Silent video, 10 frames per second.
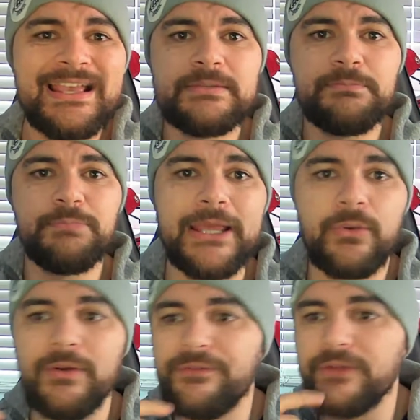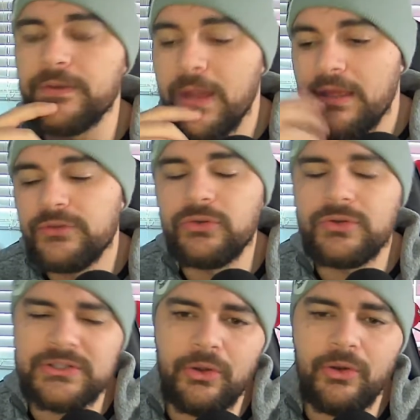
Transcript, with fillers: is Blake Griffin. If you look at the